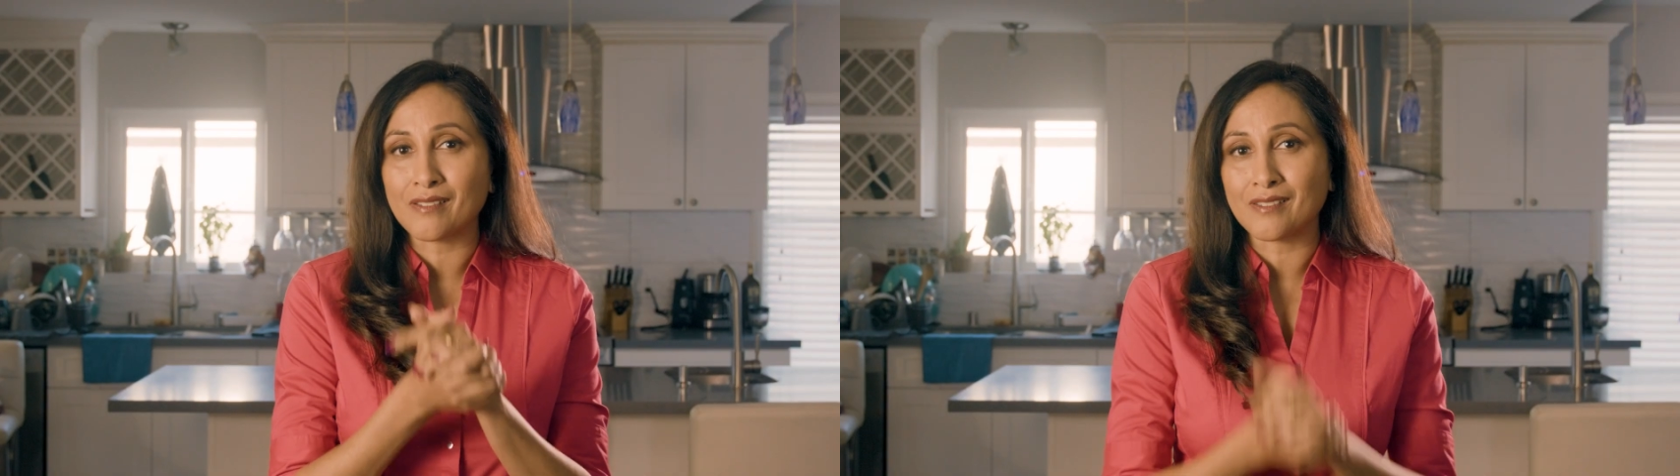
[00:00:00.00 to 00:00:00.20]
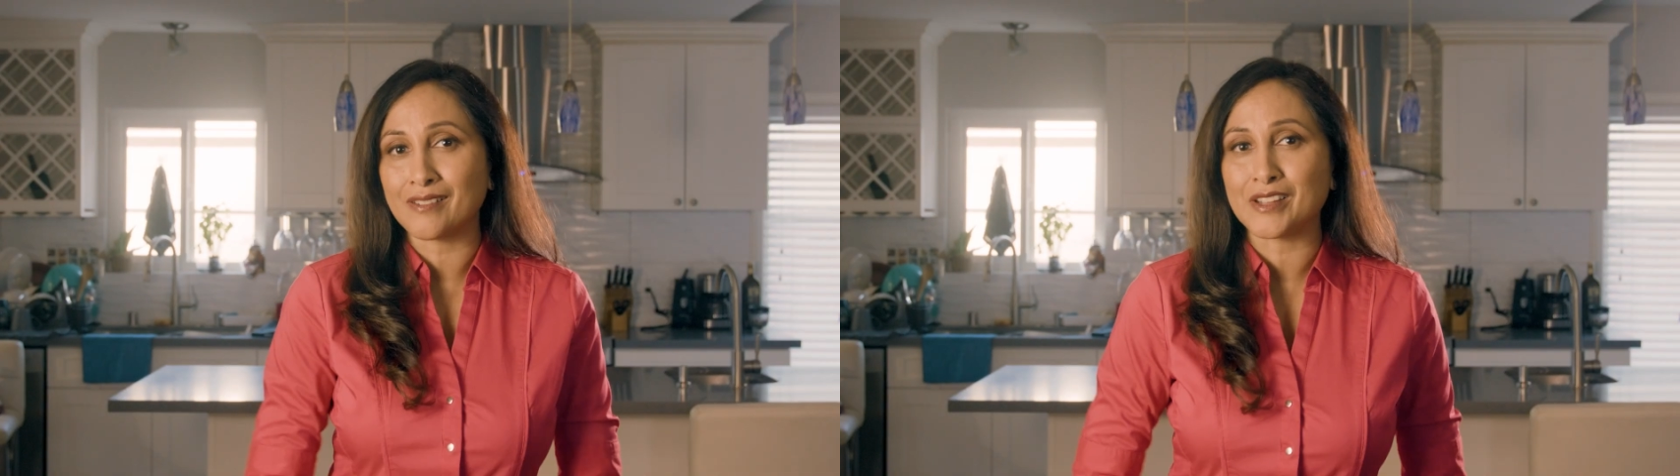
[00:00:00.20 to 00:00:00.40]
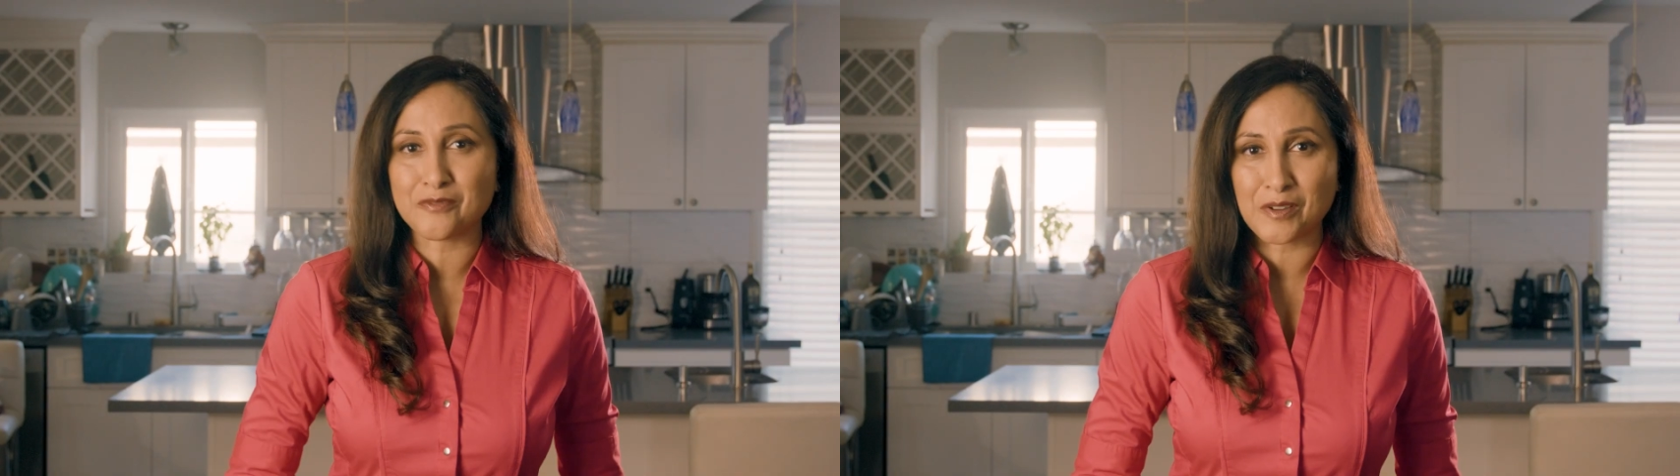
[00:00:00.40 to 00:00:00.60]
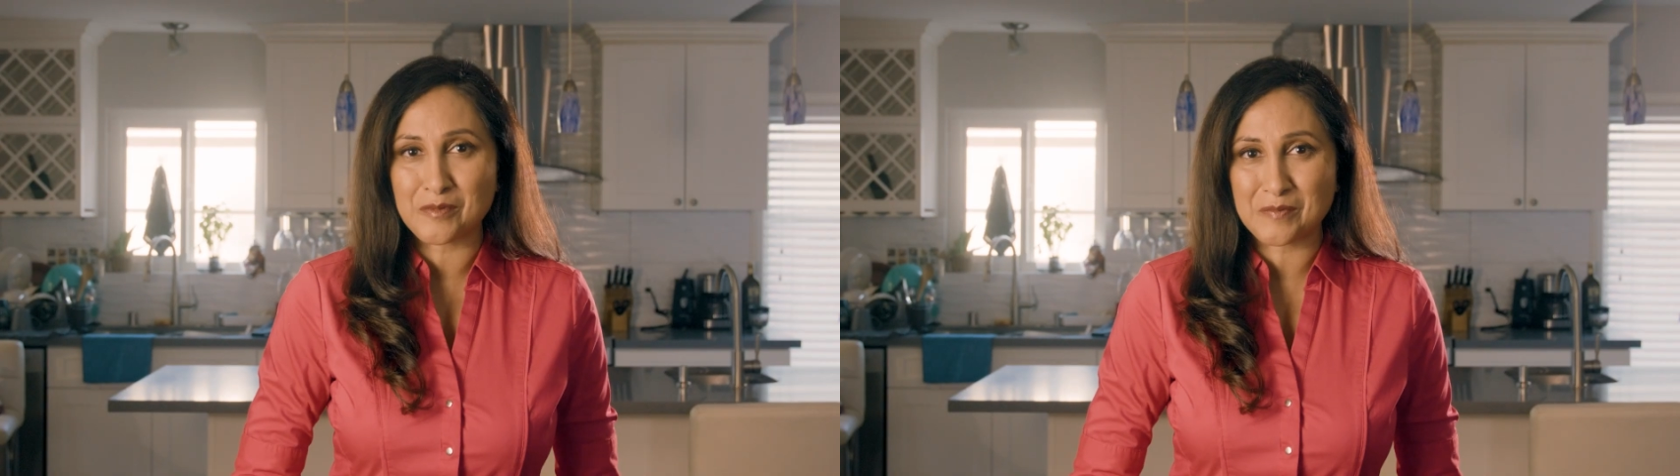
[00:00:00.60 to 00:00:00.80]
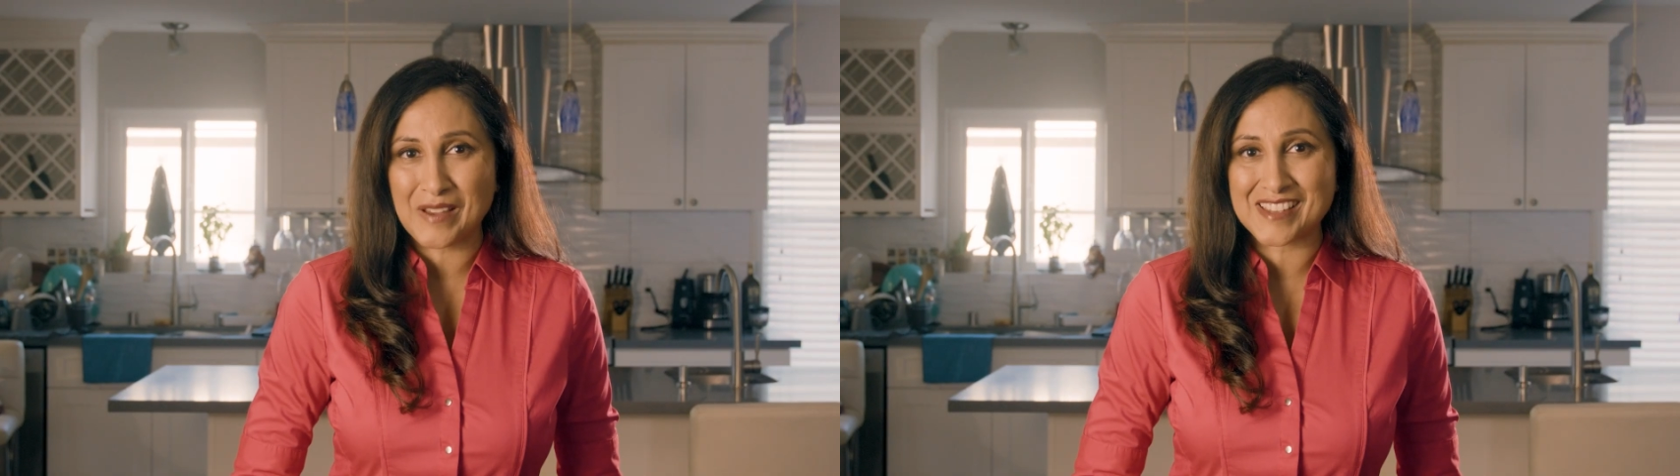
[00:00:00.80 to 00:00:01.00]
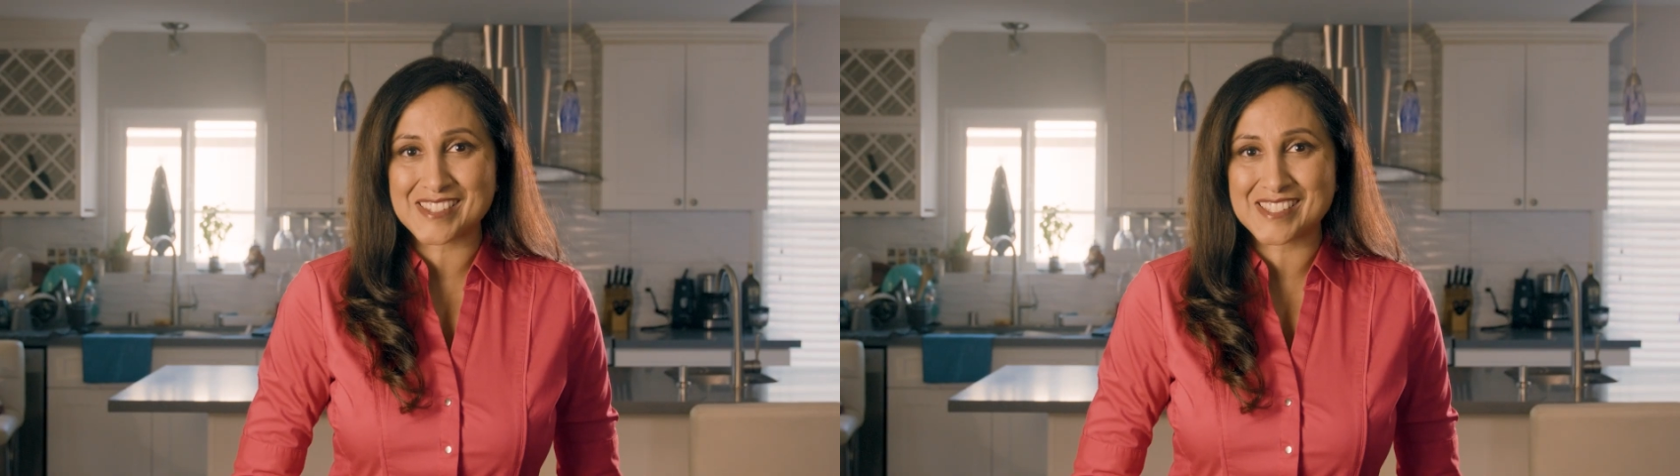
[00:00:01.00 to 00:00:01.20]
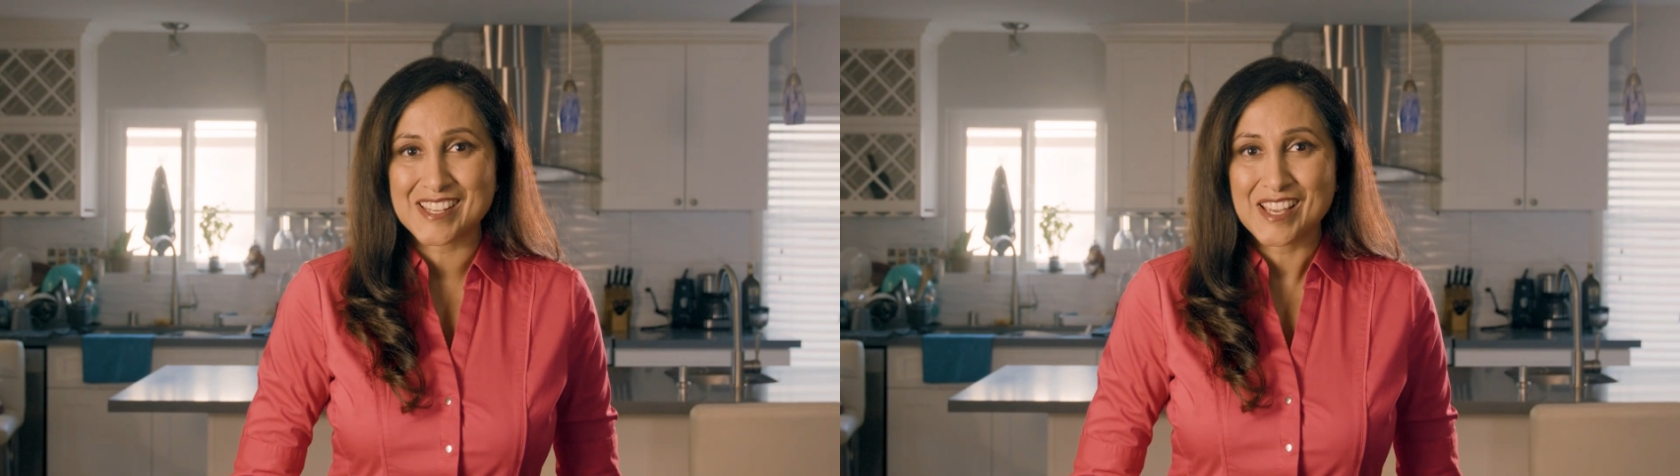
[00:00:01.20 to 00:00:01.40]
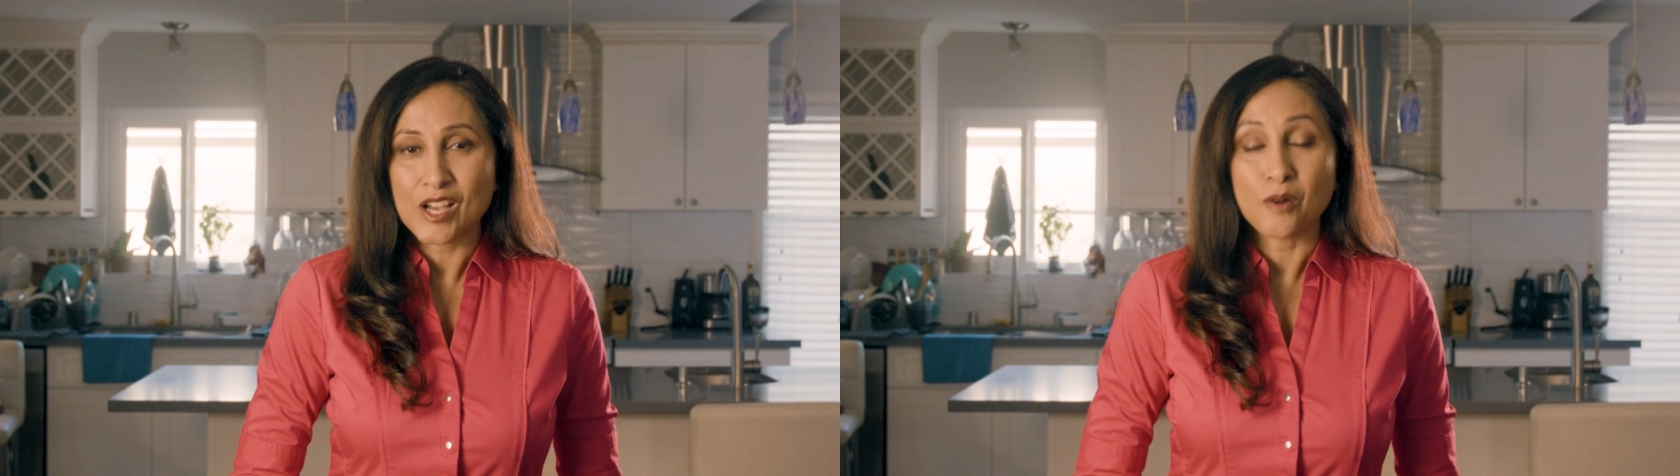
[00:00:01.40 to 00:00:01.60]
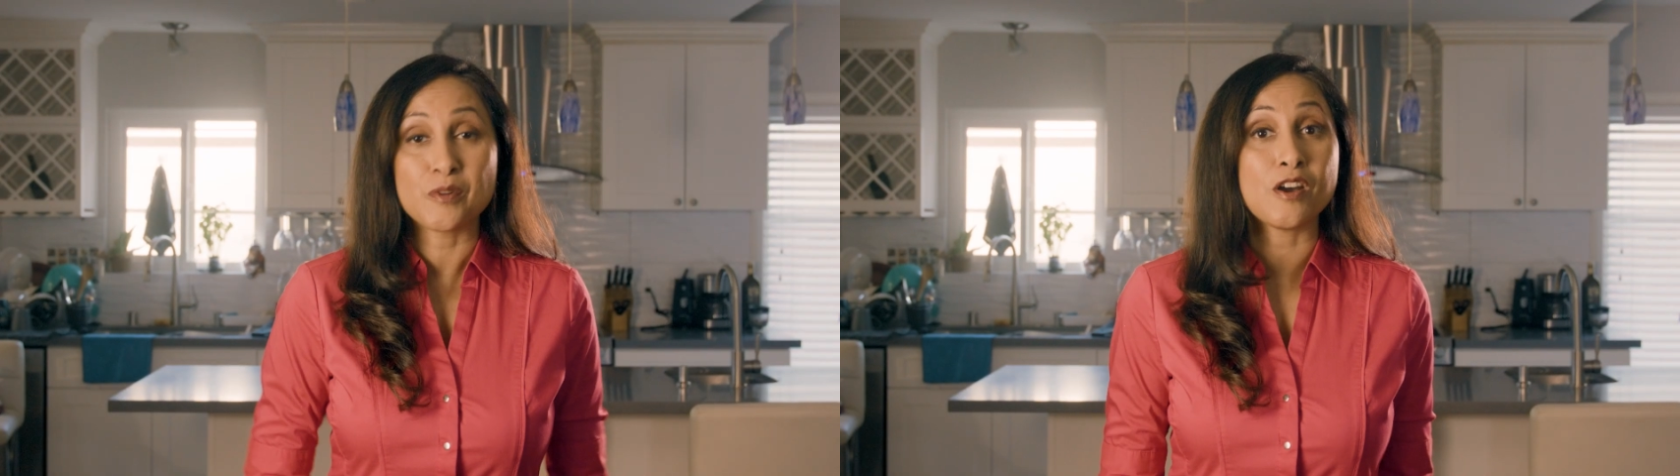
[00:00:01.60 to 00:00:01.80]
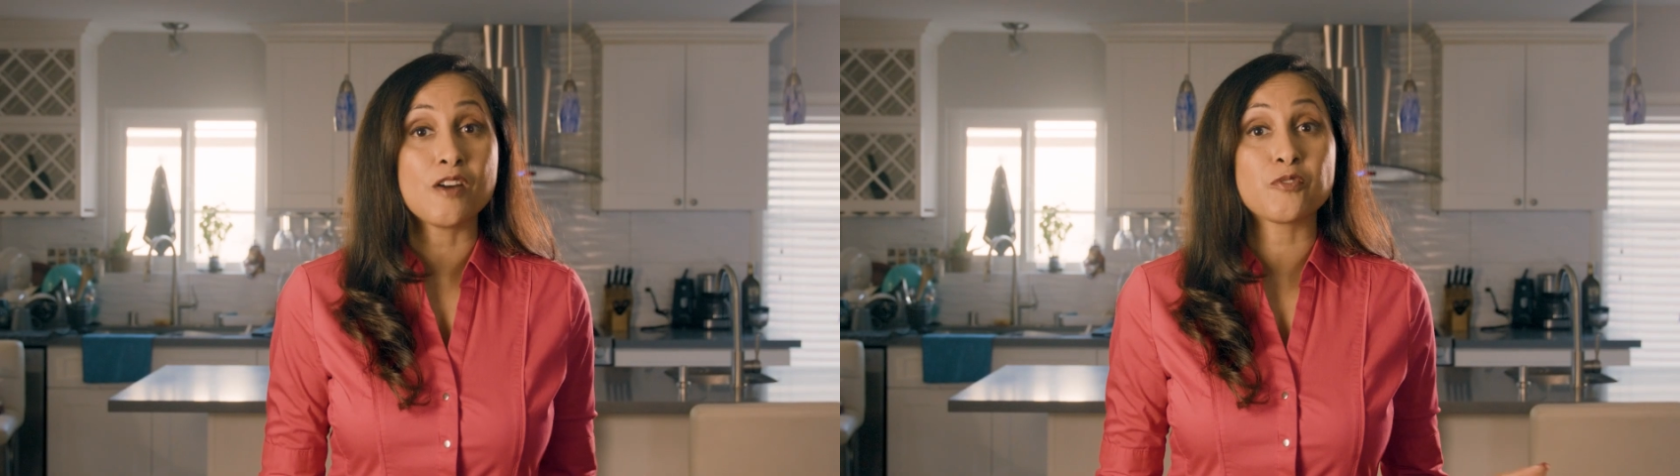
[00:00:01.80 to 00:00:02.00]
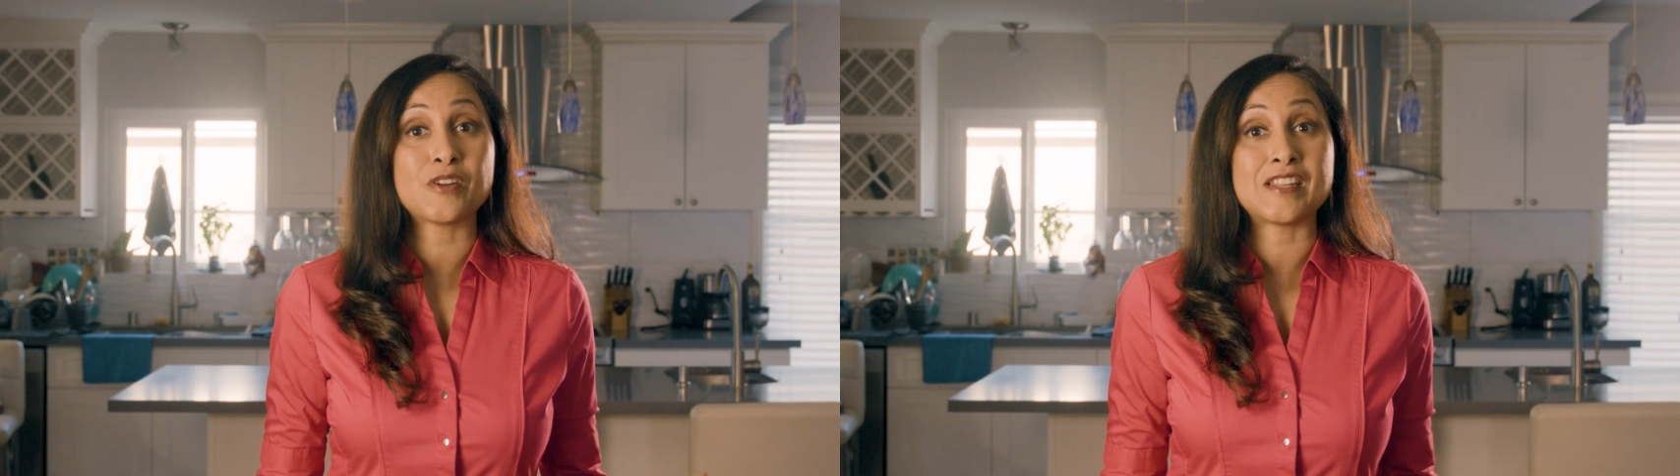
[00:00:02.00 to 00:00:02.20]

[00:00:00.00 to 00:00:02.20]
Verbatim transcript: learning from the best. We offer